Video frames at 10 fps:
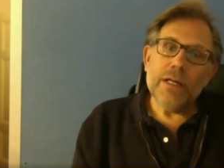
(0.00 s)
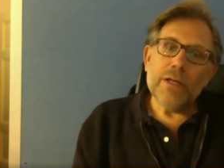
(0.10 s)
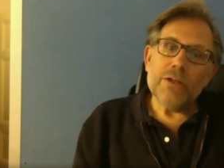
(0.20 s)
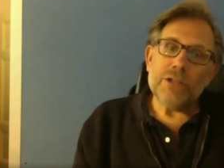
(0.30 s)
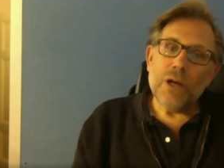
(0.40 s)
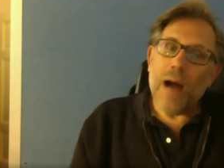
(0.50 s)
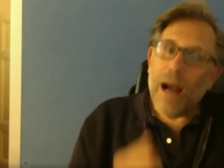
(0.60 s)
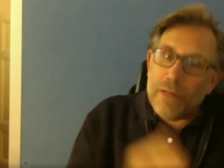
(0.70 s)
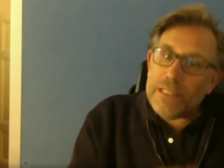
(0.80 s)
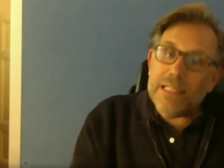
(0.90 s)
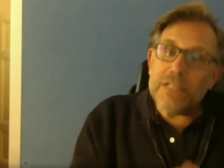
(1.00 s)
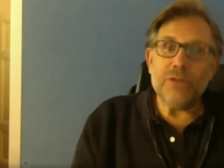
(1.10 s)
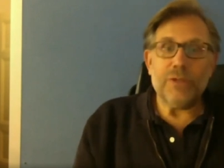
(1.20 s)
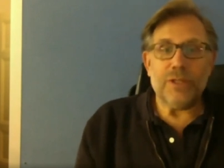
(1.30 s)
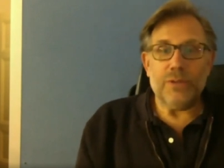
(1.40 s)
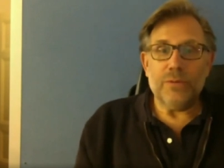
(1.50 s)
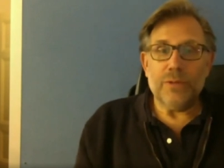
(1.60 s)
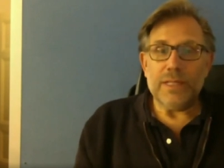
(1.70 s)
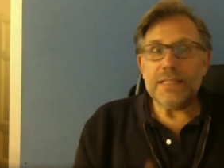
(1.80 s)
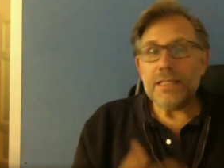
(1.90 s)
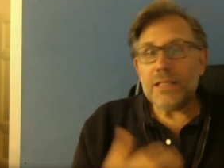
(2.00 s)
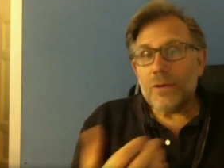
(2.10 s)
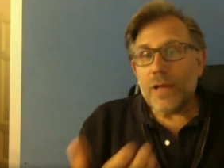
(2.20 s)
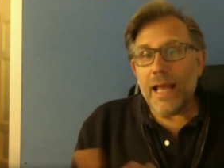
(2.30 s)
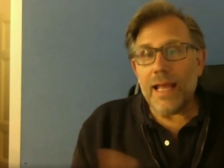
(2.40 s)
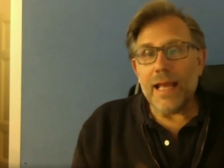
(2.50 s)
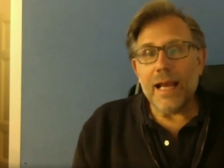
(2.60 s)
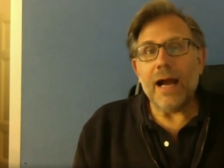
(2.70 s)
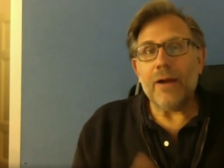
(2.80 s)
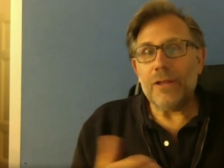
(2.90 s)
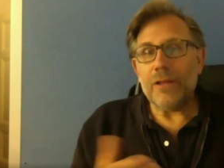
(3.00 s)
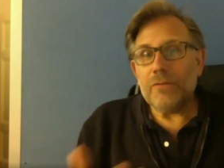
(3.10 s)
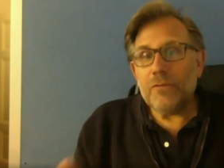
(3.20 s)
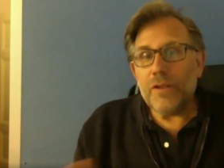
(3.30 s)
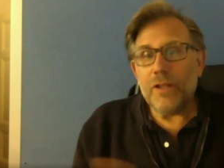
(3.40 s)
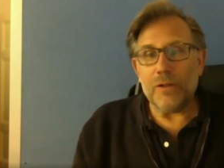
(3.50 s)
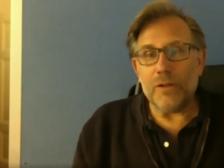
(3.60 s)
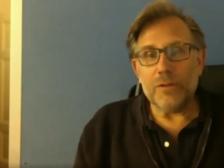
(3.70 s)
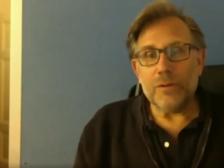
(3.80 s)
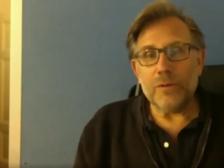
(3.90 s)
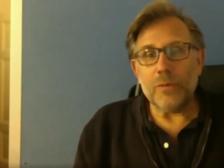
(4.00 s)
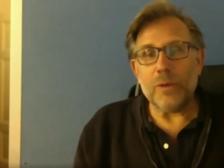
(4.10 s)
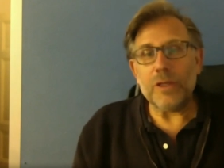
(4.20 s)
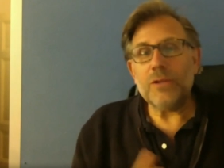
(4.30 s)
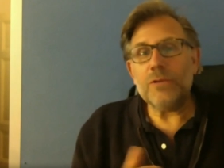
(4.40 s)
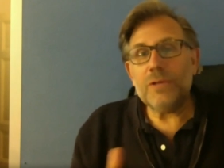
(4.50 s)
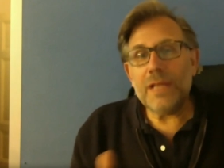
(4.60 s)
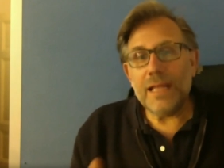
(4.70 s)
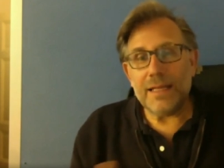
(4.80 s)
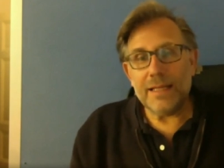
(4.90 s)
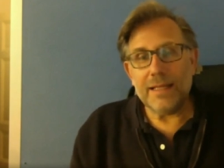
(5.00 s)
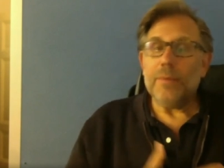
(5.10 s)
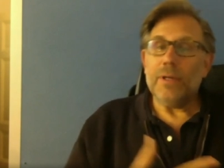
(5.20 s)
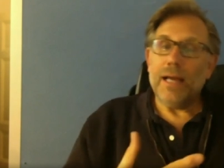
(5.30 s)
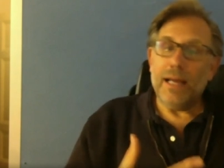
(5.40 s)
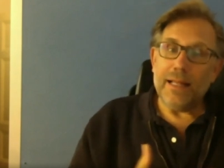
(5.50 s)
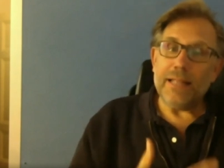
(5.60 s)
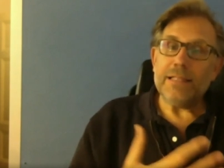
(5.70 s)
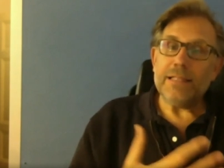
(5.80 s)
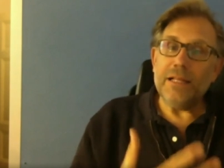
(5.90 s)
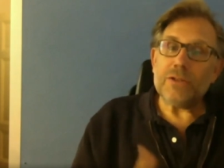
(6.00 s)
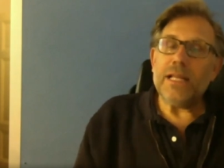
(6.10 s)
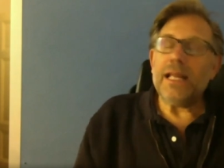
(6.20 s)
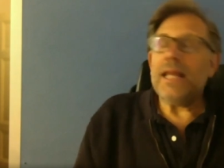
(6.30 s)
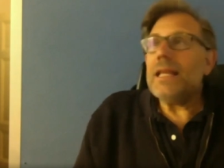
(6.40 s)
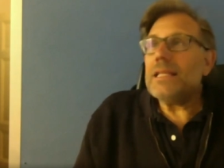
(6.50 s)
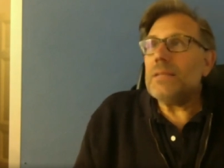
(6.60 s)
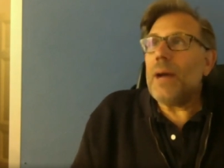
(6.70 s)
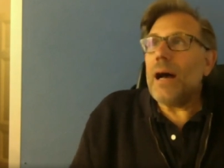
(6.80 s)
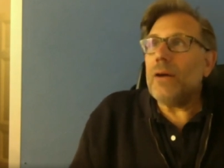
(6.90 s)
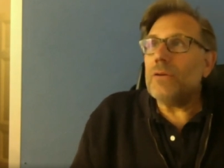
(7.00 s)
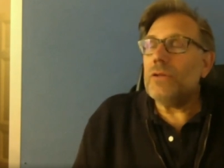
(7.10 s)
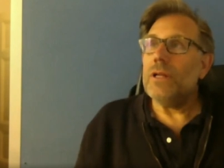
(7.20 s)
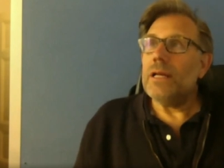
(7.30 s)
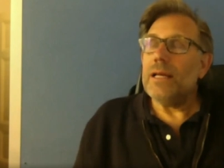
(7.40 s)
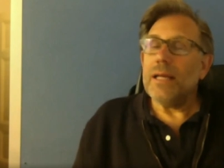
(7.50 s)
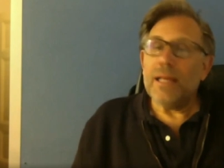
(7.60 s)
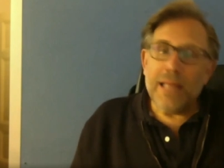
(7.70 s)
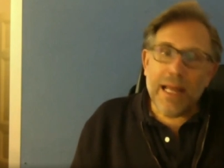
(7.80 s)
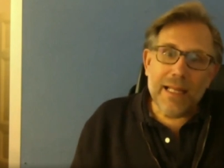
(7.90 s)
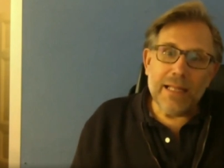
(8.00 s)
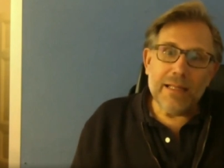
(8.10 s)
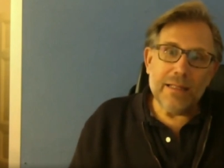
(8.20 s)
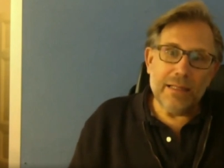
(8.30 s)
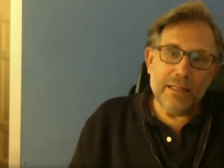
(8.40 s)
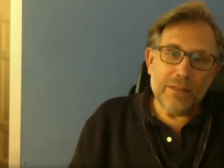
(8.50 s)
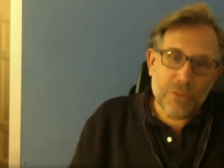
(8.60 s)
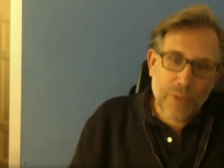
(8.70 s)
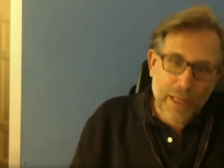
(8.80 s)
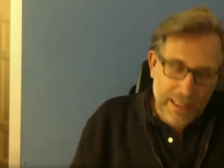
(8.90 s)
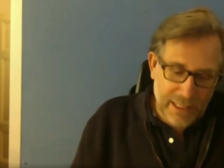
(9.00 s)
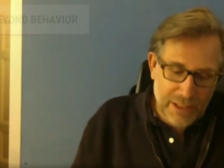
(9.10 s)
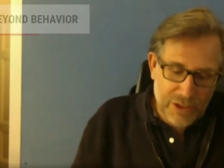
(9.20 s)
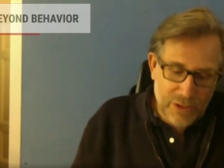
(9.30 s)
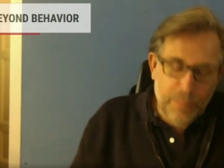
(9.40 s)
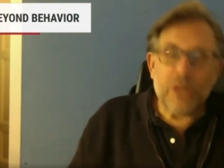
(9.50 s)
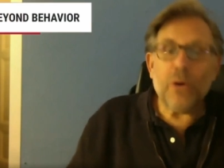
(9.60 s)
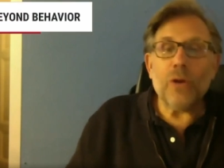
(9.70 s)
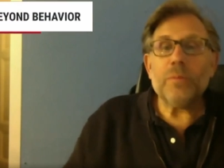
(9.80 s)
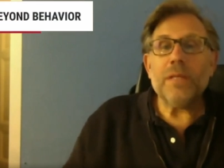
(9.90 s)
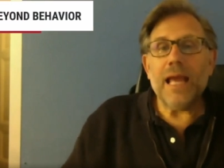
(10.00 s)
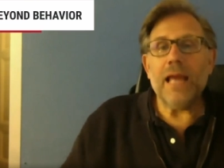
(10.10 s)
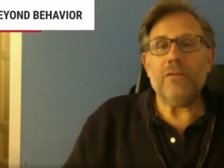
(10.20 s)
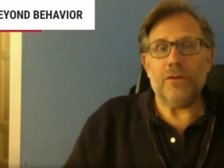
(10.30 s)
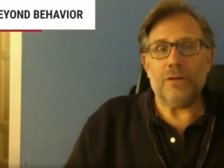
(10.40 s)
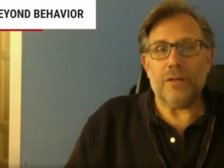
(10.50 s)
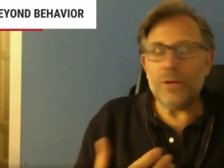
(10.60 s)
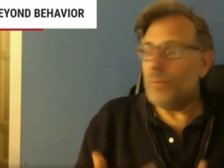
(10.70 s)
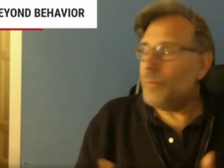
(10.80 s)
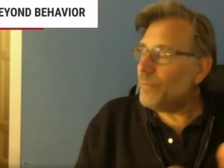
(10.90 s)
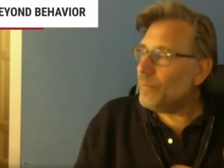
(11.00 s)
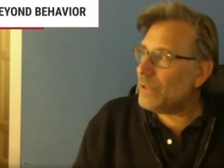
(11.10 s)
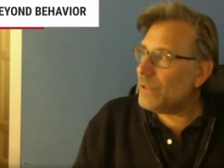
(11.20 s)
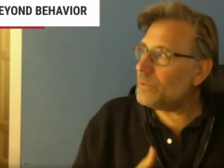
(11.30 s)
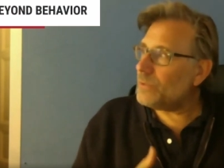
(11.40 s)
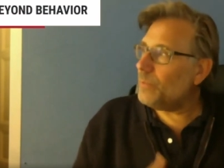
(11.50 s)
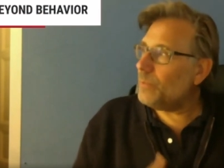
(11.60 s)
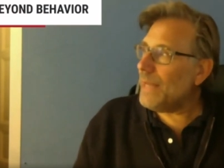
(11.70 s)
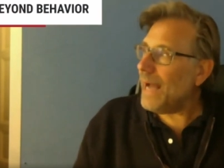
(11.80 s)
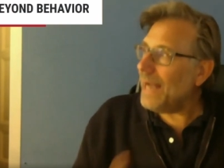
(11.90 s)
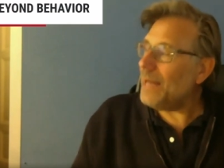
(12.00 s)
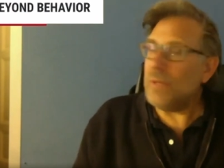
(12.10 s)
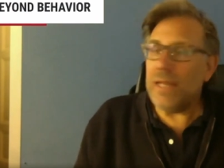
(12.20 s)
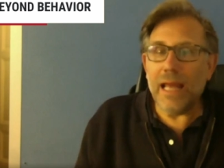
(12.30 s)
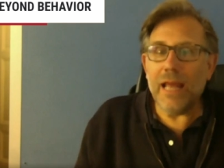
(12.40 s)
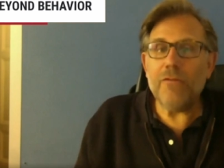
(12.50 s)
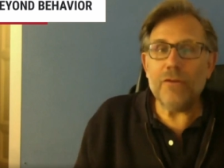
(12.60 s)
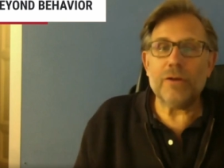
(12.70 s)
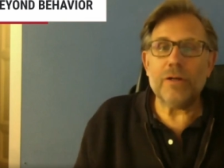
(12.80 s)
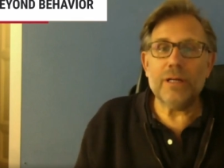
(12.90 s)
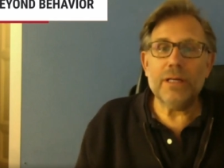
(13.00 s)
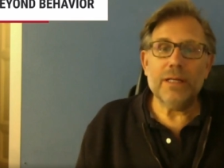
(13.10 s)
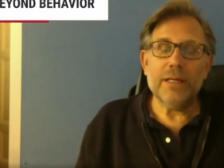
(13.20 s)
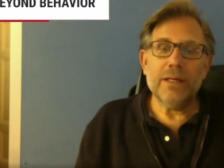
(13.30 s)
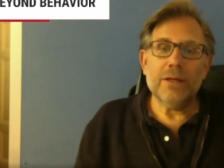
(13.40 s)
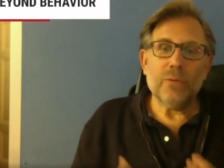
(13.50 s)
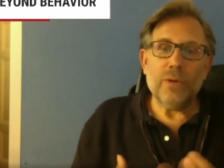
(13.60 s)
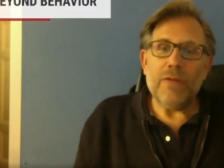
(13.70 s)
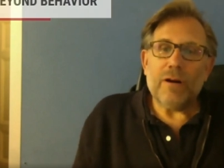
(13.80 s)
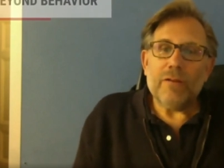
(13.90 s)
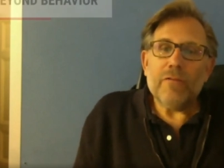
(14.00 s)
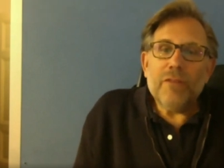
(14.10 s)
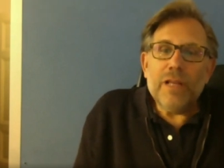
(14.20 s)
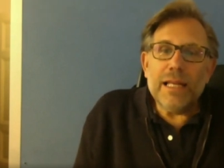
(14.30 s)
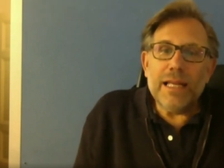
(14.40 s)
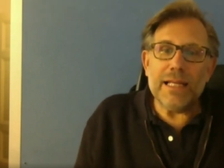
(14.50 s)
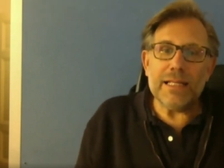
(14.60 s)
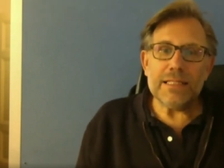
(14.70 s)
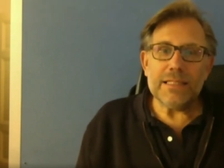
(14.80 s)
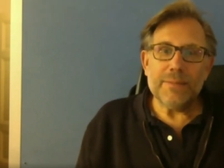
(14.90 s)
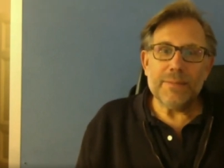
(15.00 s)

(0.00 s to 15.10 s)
so how is this to you? Is this okay? How do you feel? What do you need? Hey, that's interesting. It is about getting into a connection beyond behavior, because behind behavior, we have our feelings